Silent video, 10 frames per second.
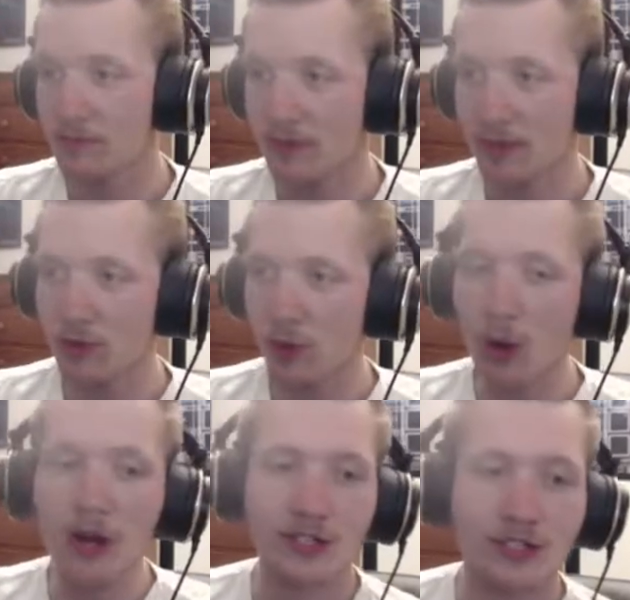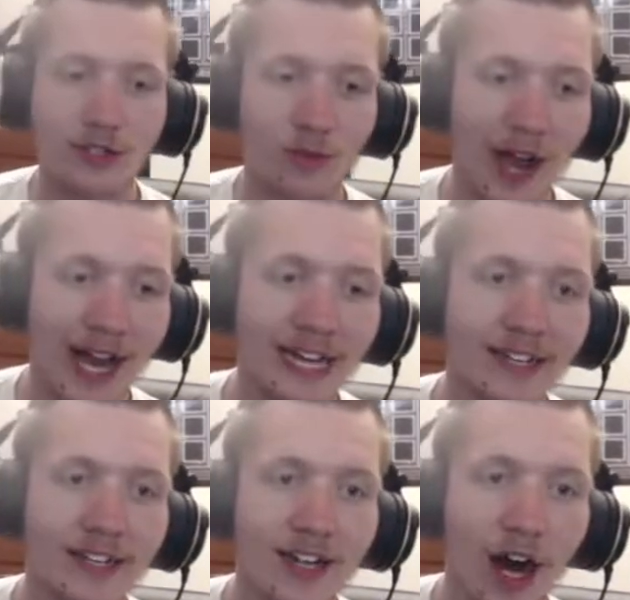Of course,
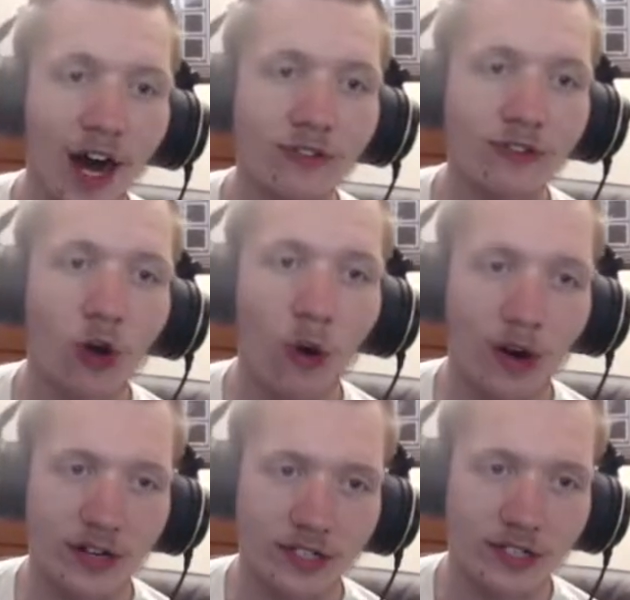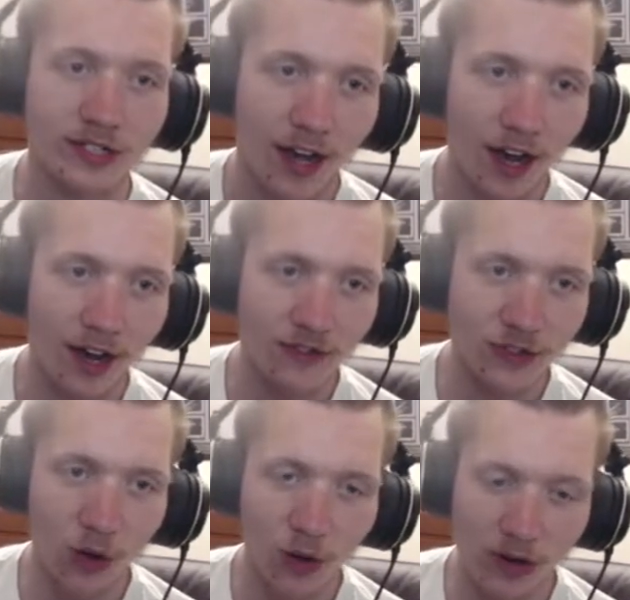right? Of course!
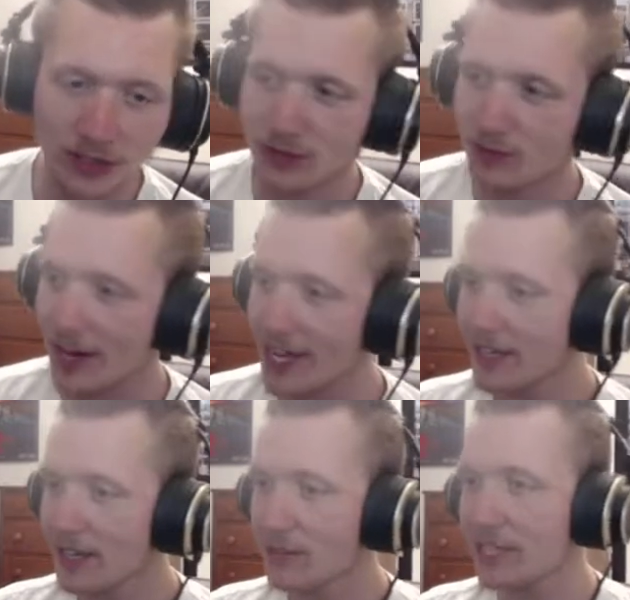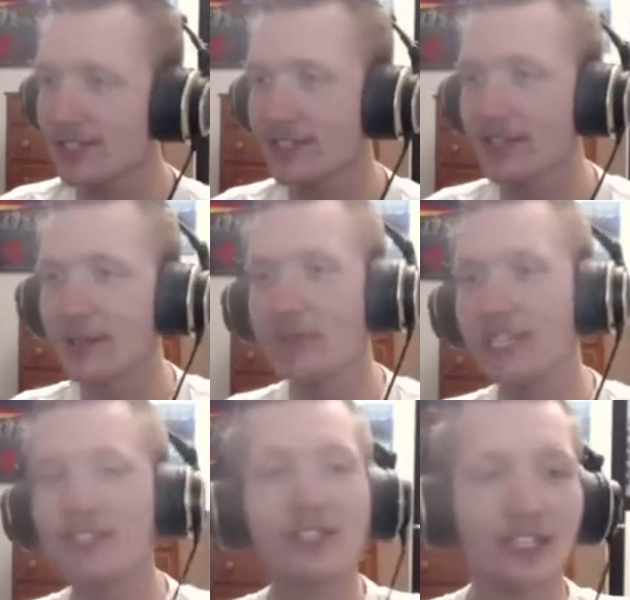Of course, right? Because,
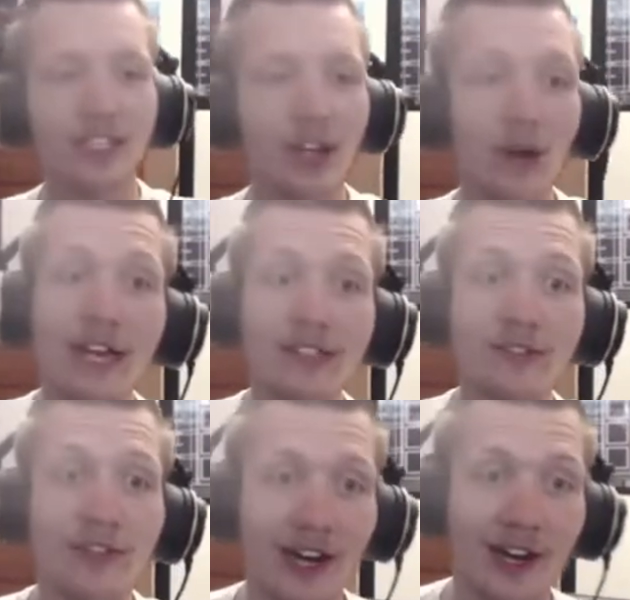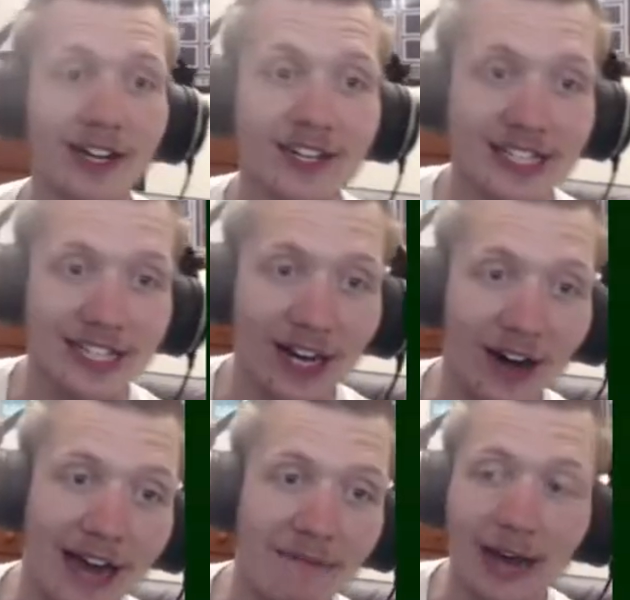you know, that's fair. You
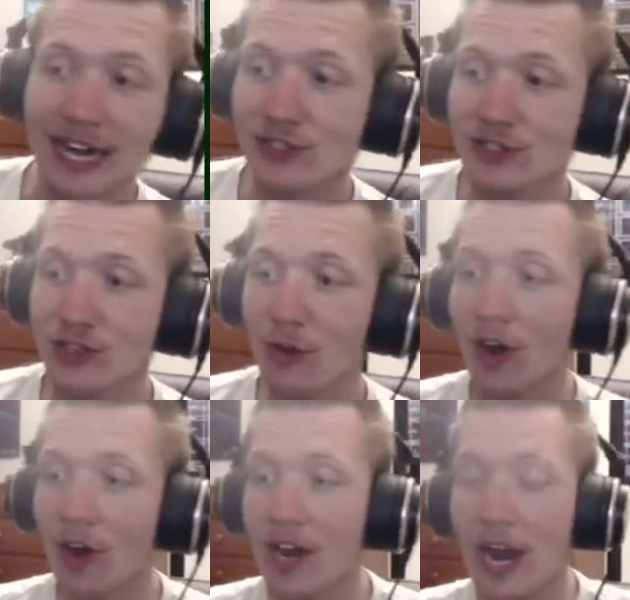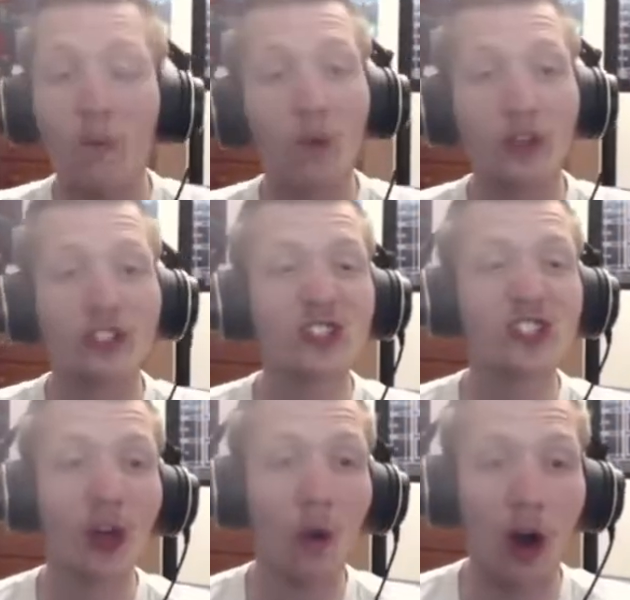know, I mine so hard. I work
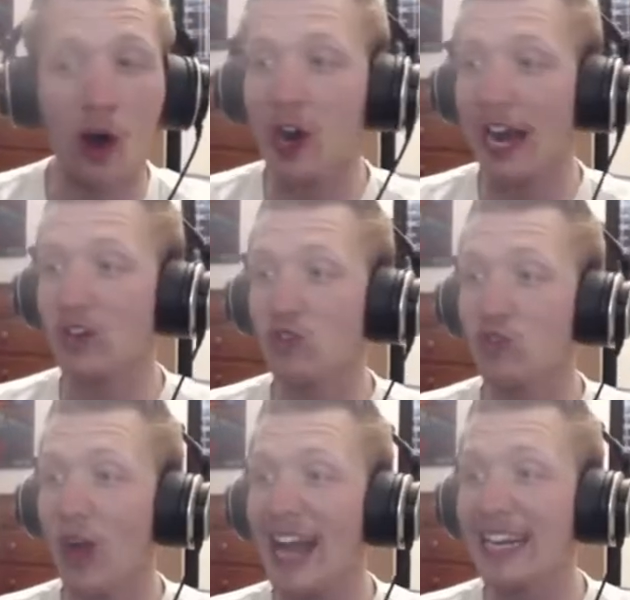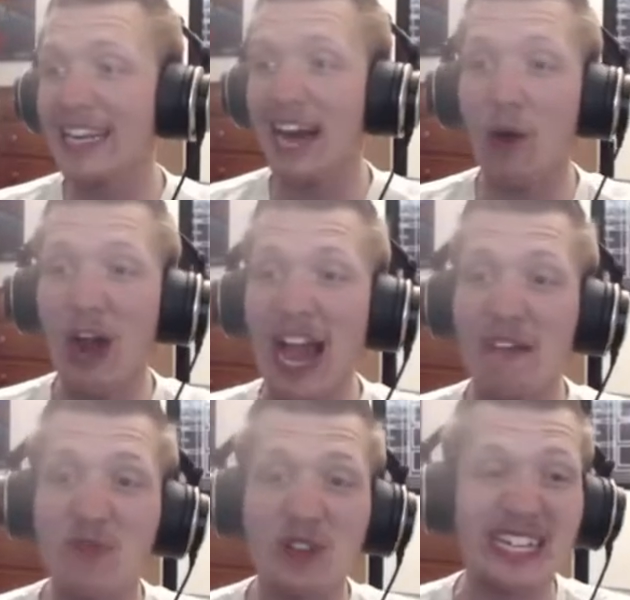so hard. I grind it out
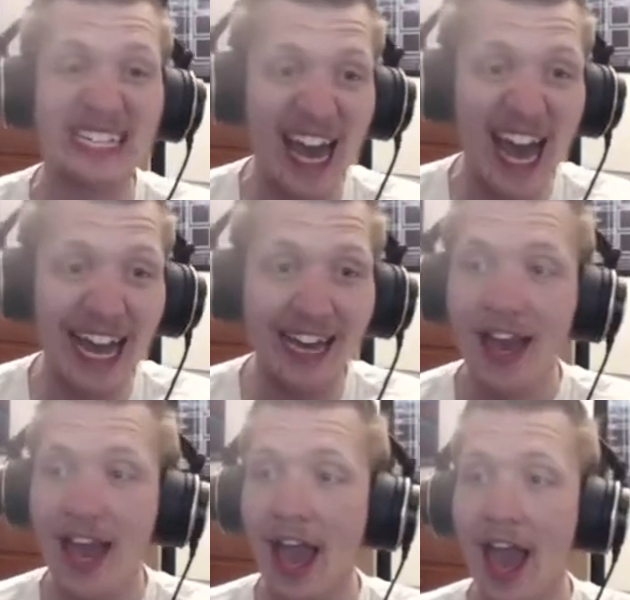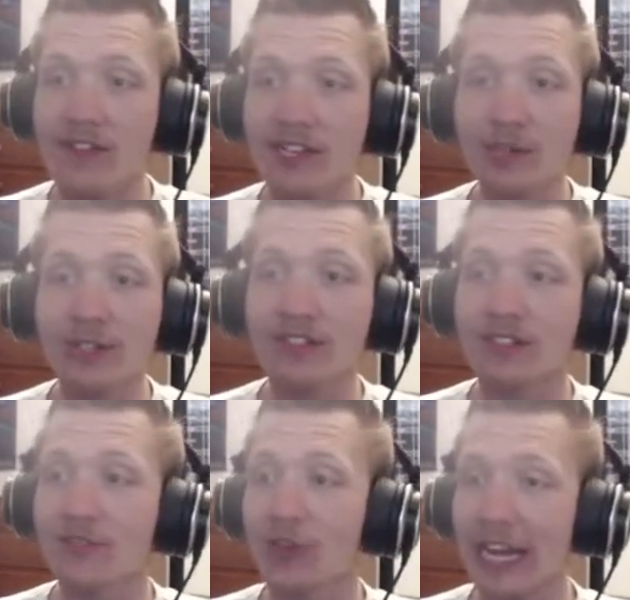every day. And then you get
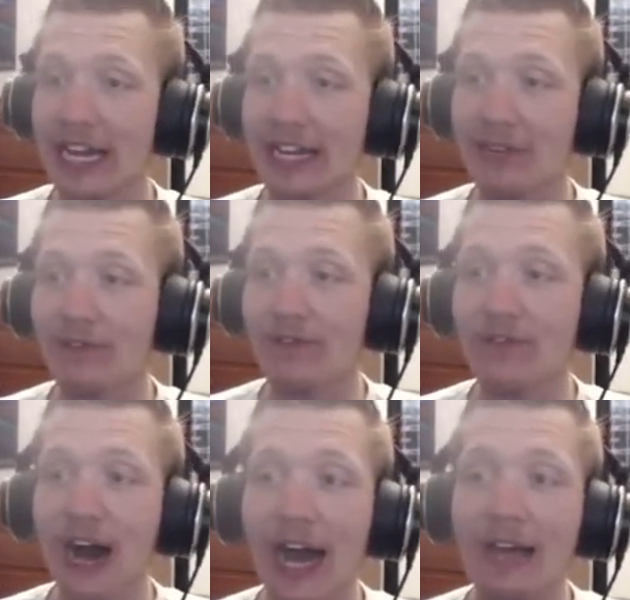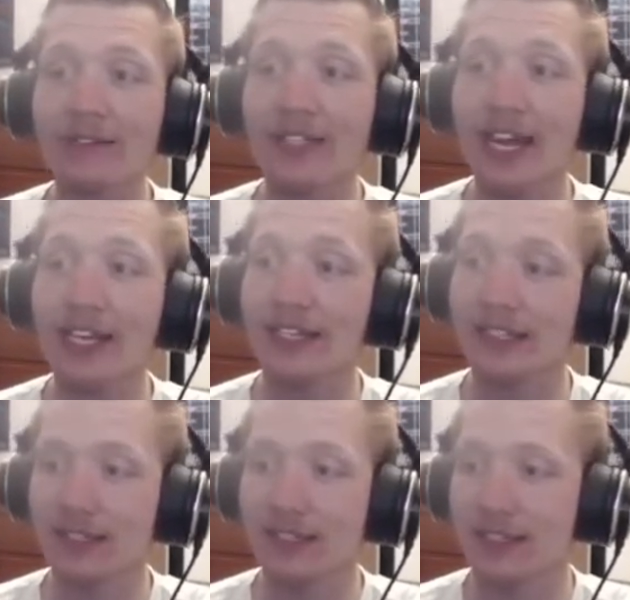to level 80 in 5
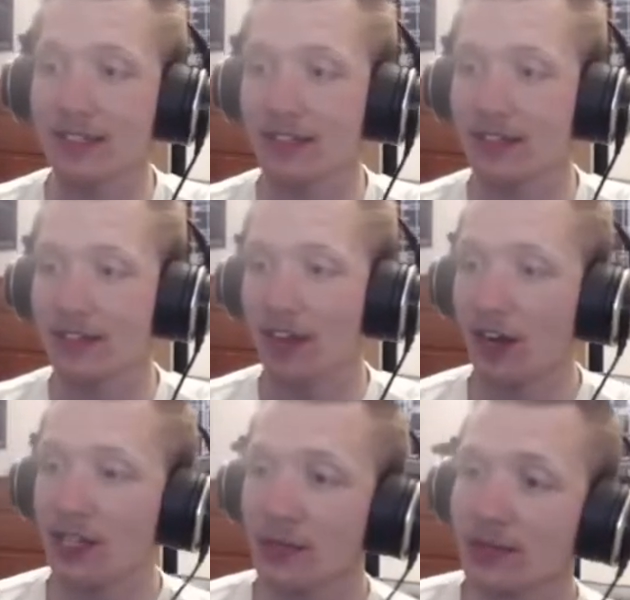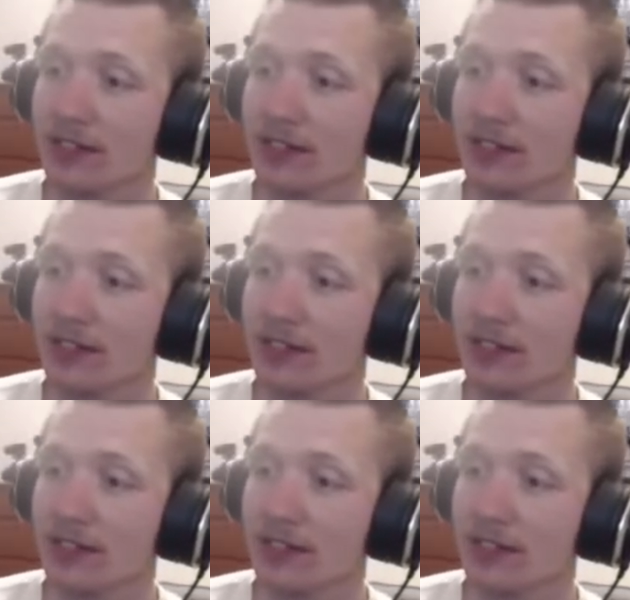seconds. Are you...